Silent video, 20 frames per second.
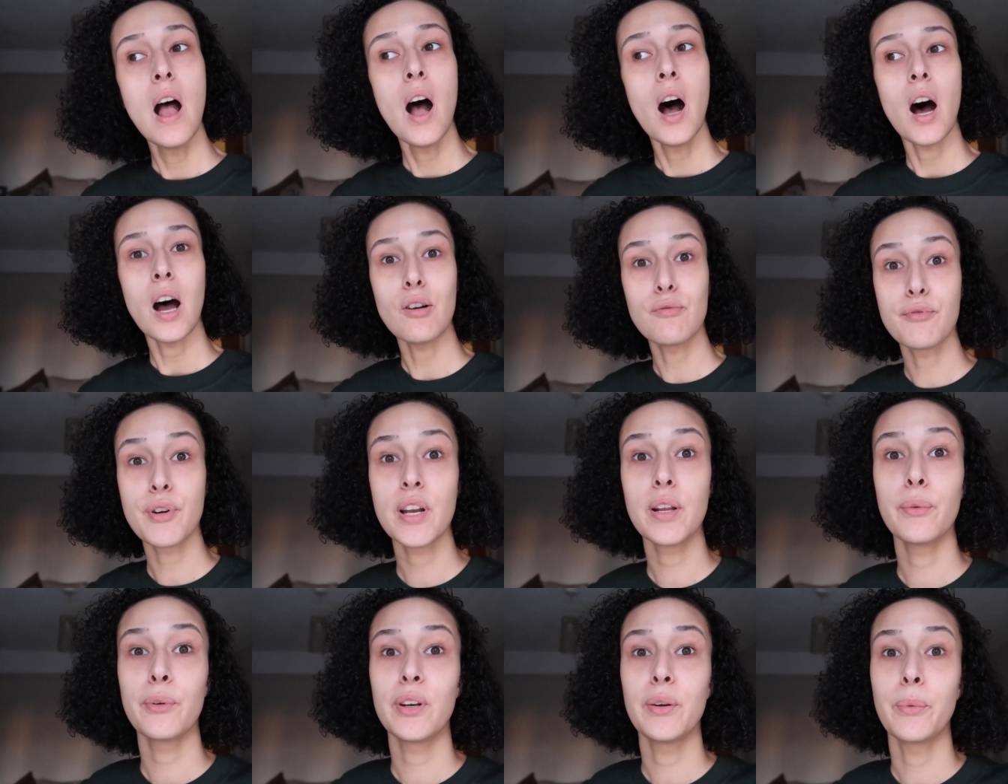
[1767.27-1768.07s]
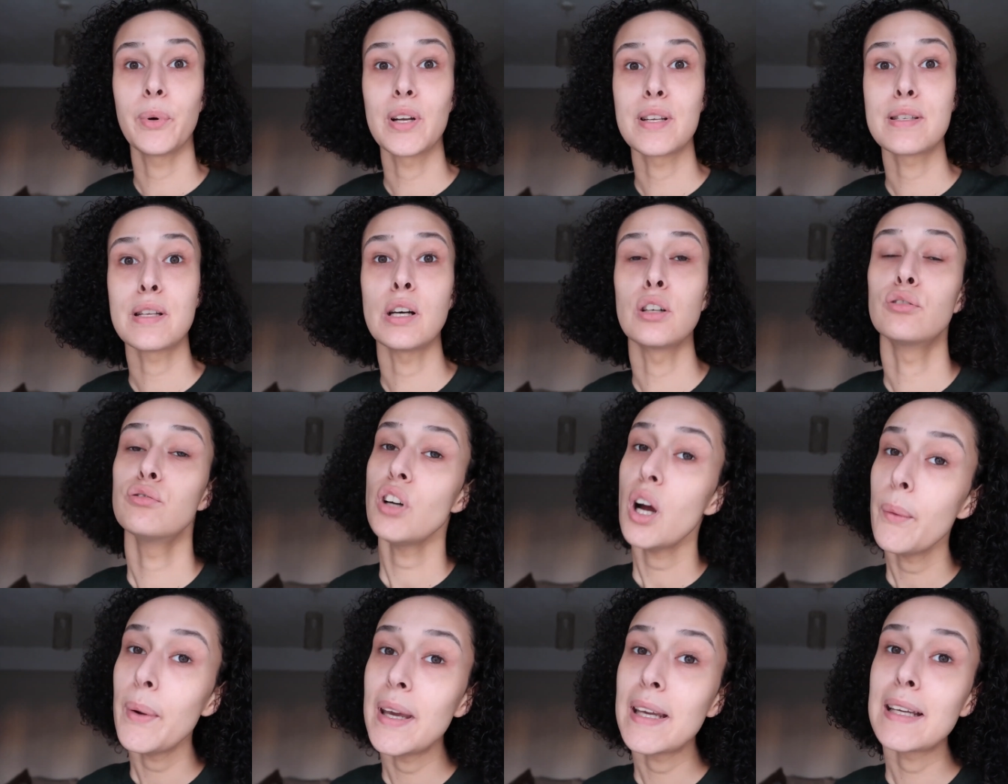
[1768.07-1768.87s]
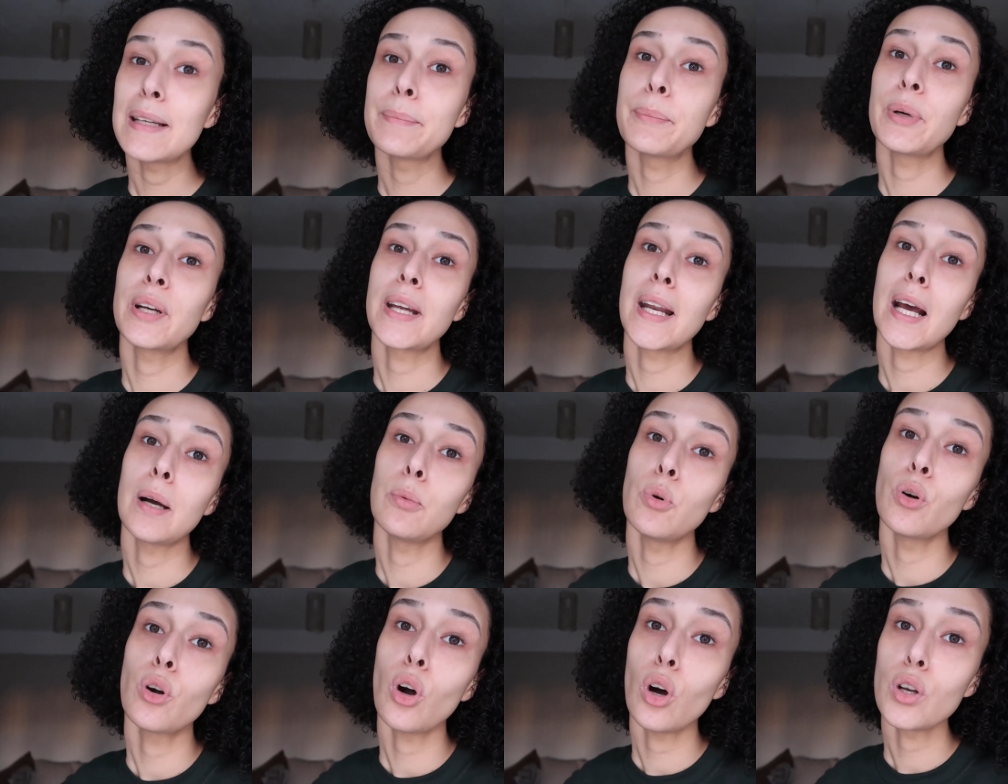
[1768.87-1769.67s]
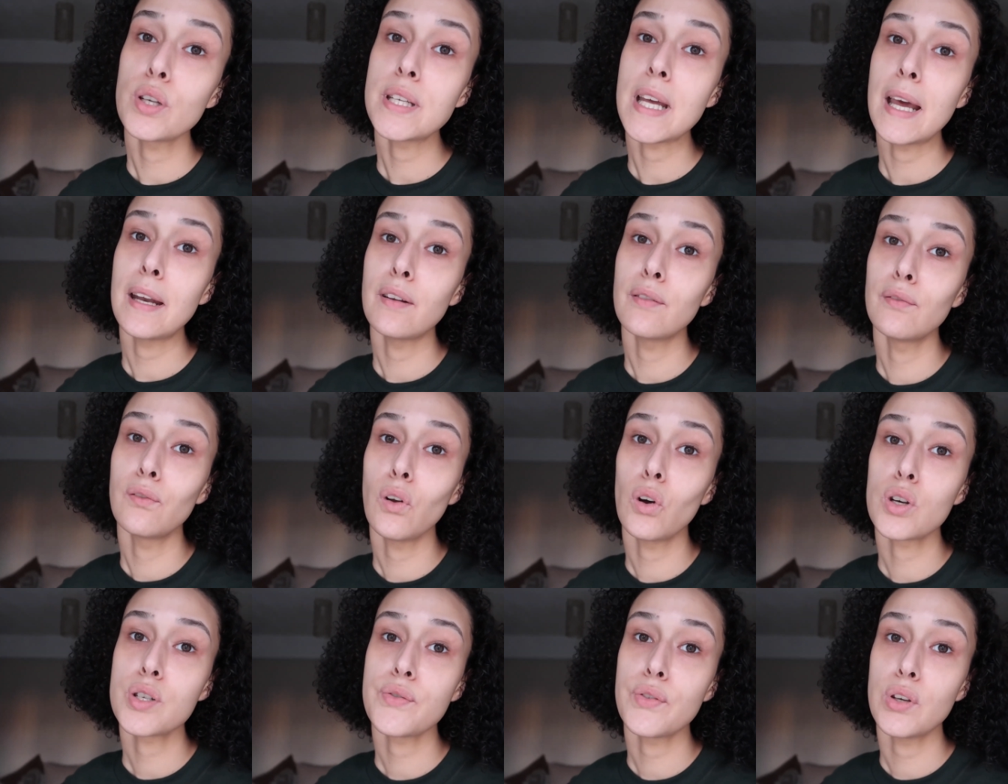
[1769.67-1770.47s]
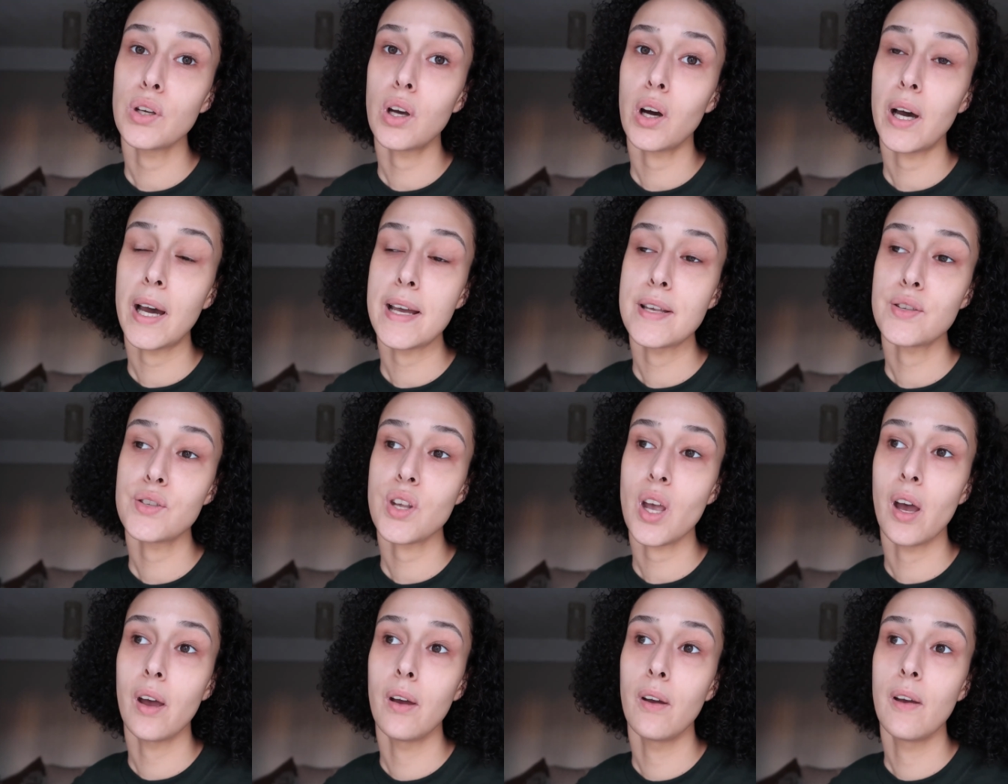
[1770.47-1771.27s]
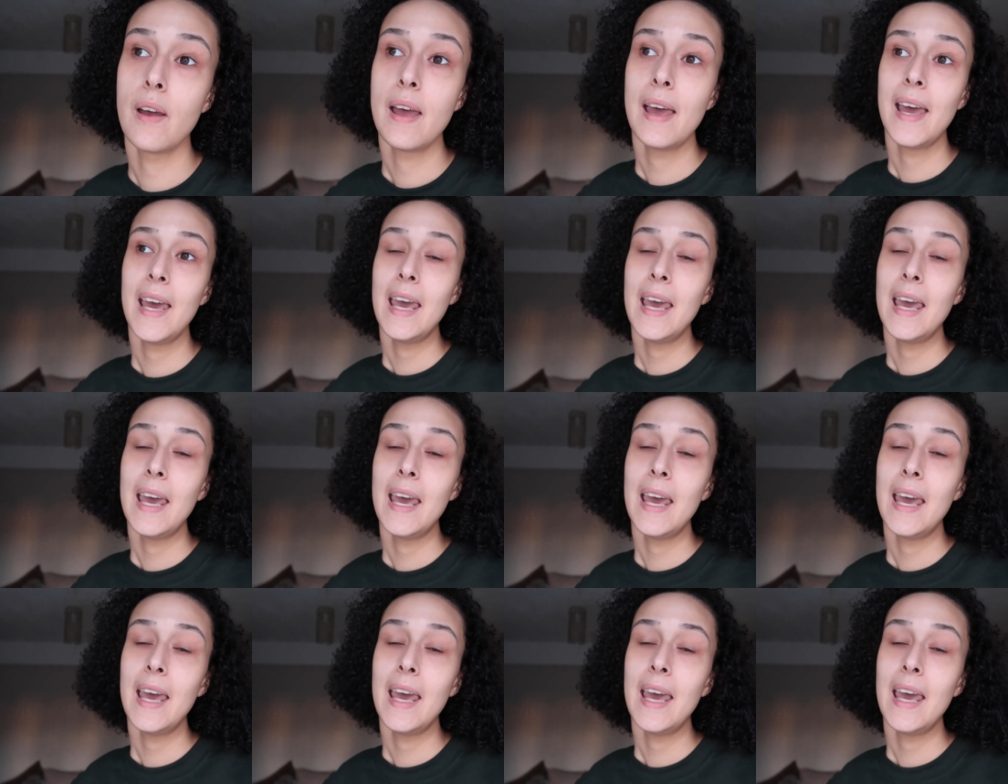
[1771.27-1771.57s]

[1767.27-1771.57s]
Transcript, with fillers: I really really want to start growing and bringing out more content and vlogs for you guys so